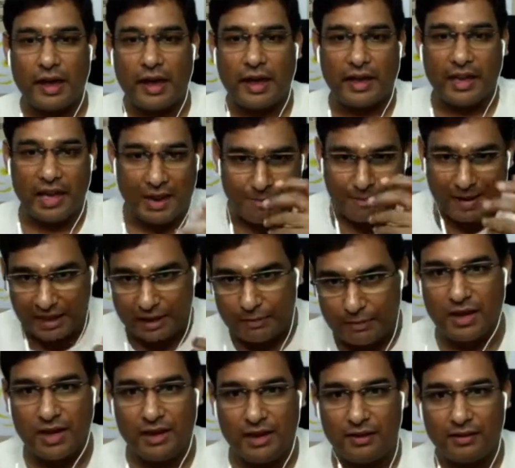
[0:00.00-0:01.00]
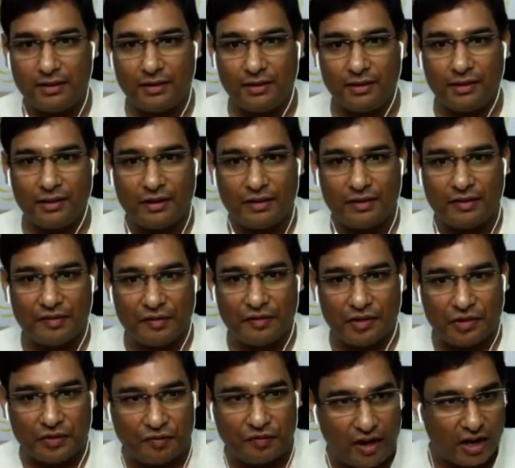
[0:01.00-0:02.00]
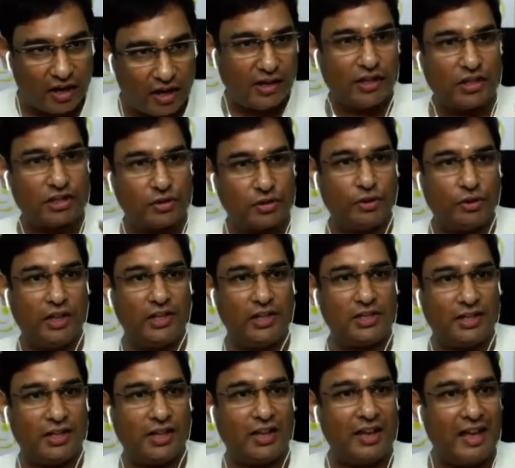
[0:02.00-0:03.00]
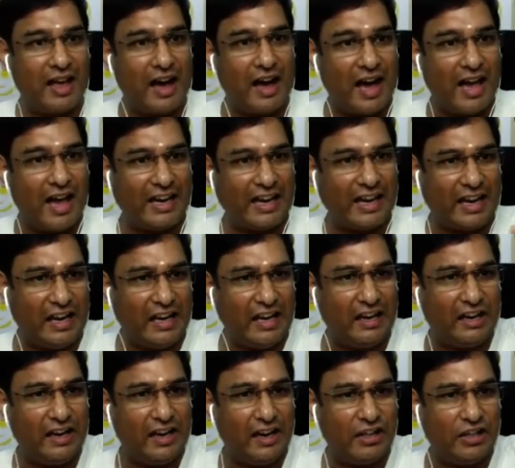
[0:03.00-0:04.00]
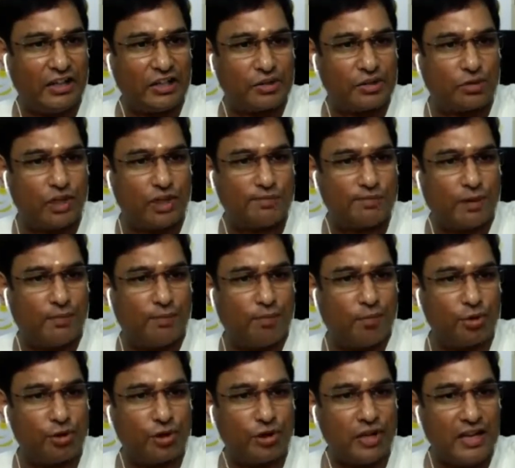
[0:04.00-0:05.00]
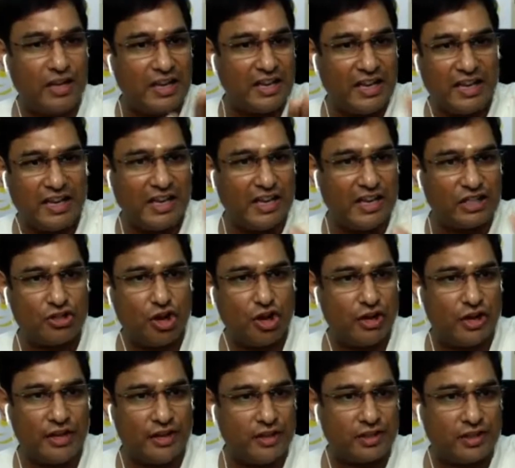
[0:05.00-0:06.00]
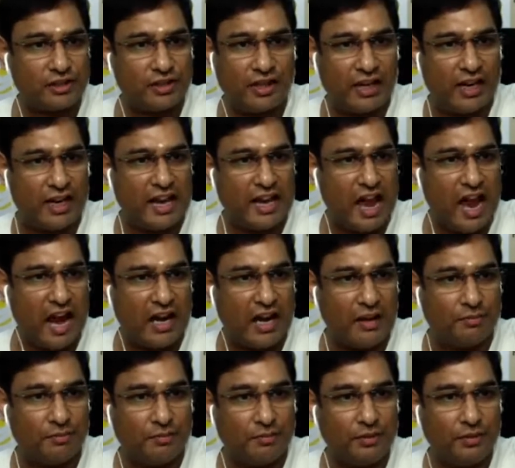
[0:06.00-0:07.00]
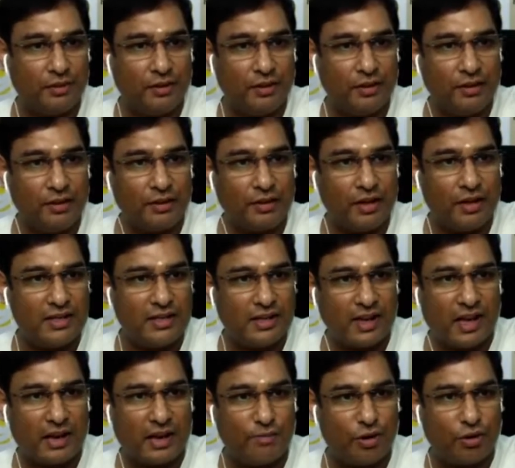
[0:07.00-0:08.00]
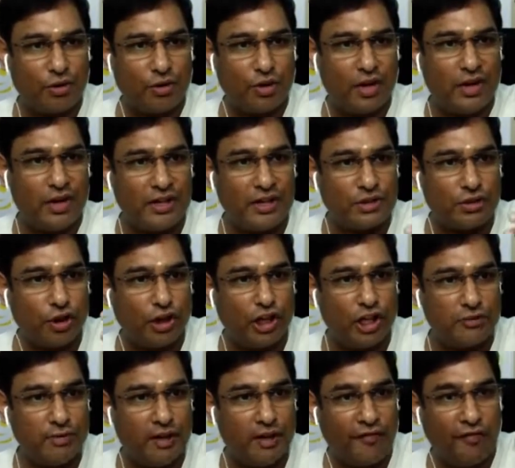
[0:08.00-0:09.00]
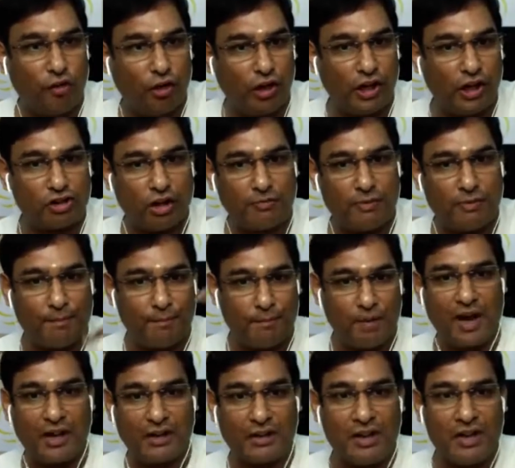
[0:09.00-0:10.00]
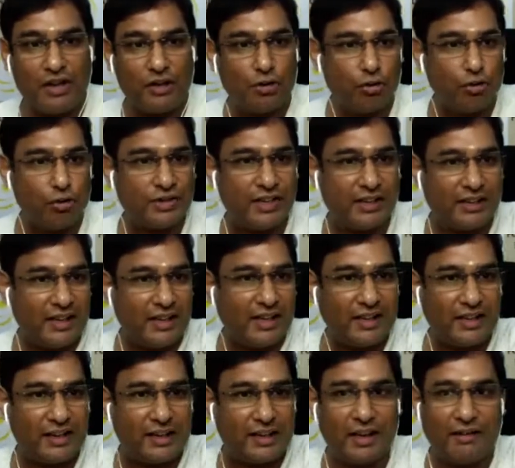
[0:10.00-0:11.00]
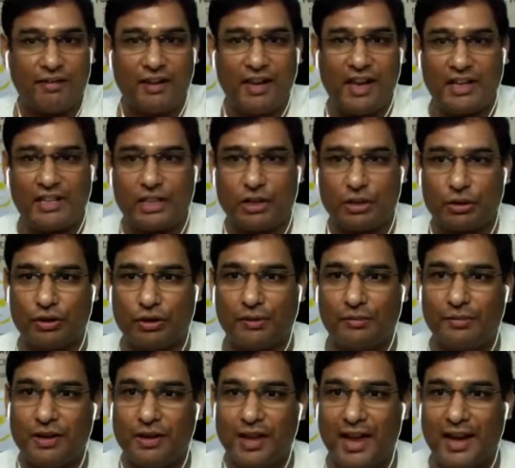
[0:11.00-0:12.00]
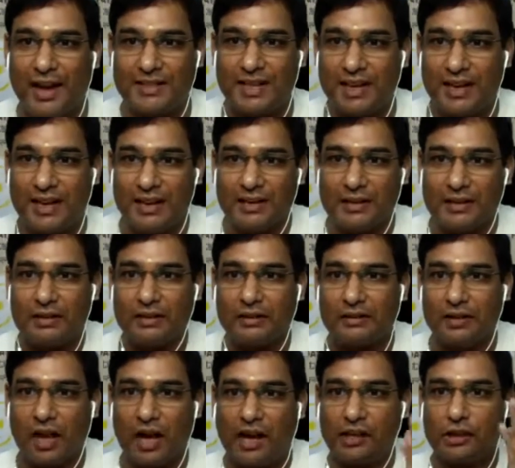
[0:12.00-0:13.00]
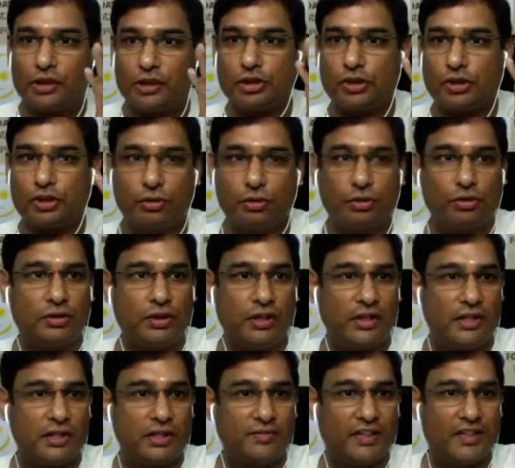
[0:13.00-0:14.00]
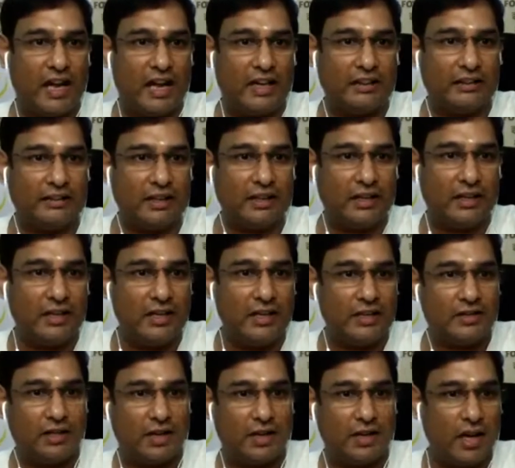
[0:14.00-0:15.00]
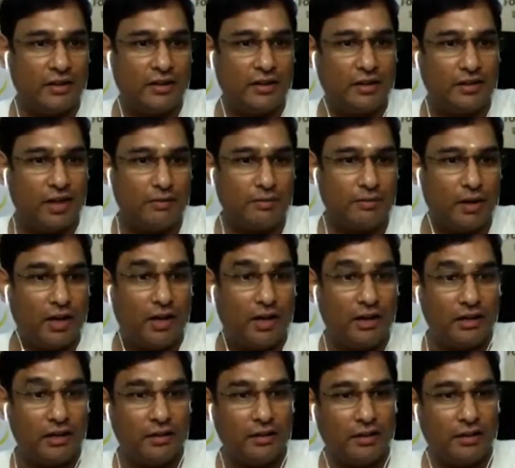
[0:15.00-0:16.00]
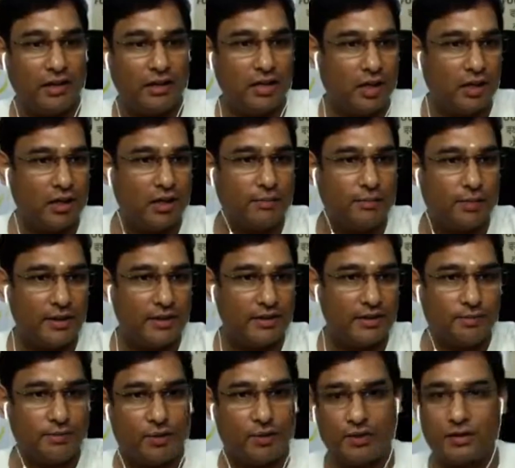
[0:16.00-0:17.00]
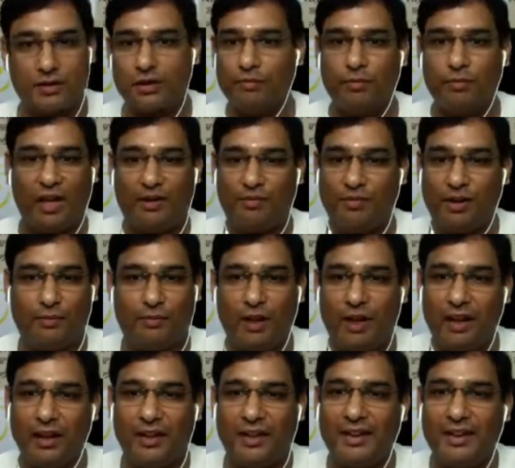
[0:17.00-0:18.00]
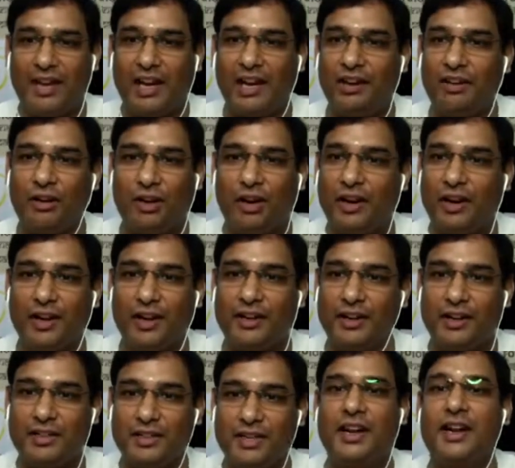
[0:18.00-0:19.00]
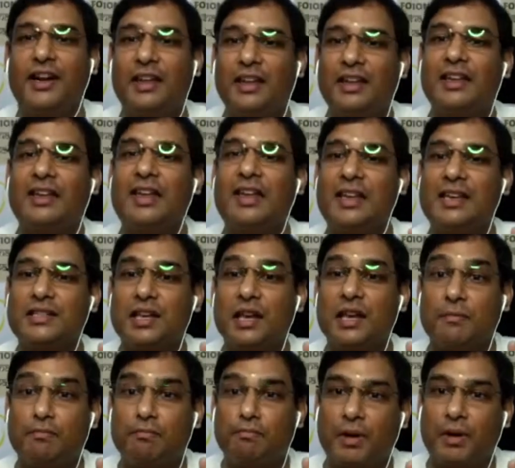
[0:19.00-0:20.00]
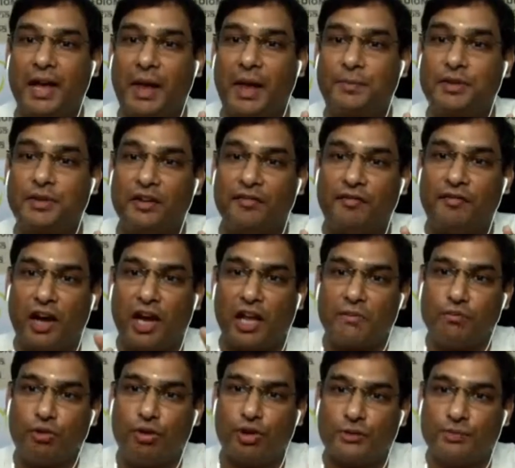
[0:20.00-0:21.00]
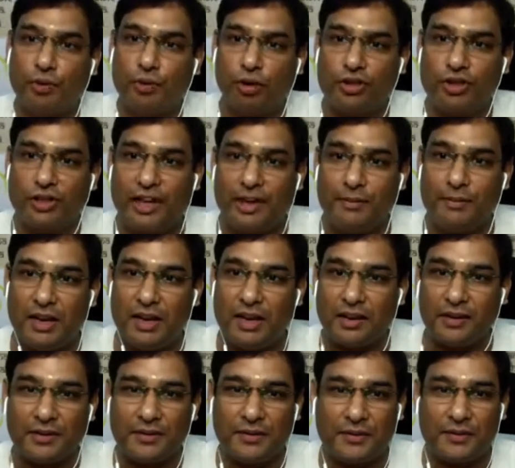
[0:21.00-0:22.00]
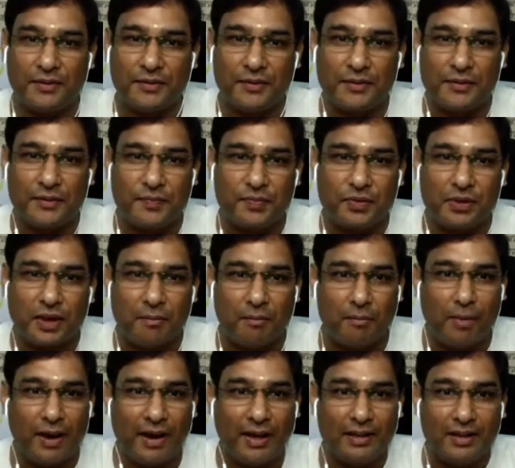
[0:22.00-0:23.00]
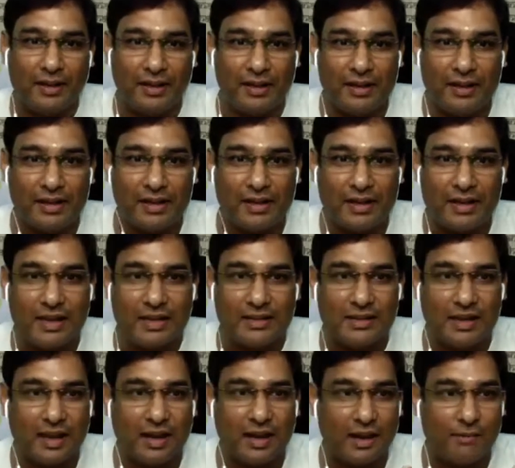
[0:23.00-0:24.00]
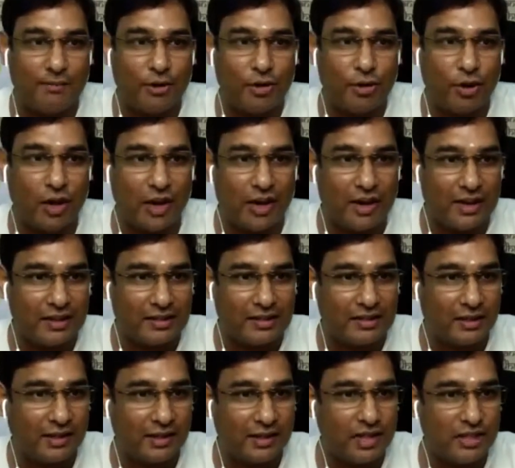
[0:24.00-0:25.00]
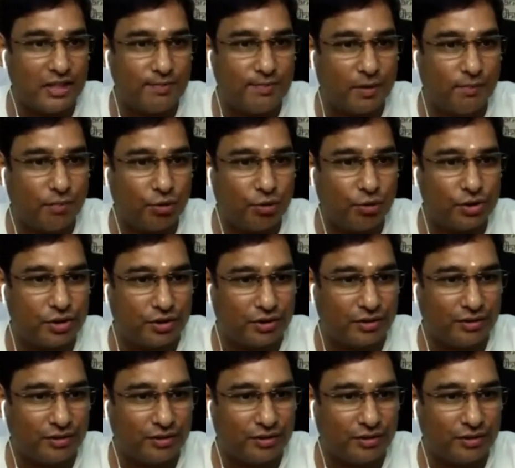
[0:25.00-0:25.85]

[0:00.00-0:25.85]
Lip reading: He met me. We understood each other. I clearly understood his proportion. He is not interested in jnanam. He's a karma yogi. So it is foolish on my part to sit and give a lecture to him and say, the highest truth is Vedanta, Sanatana Dharma, eternal principles, blah, blah, blah. It will not enter his head. He is perhaps far more spiritual than me. But he is a karma yogi. That is his proportion.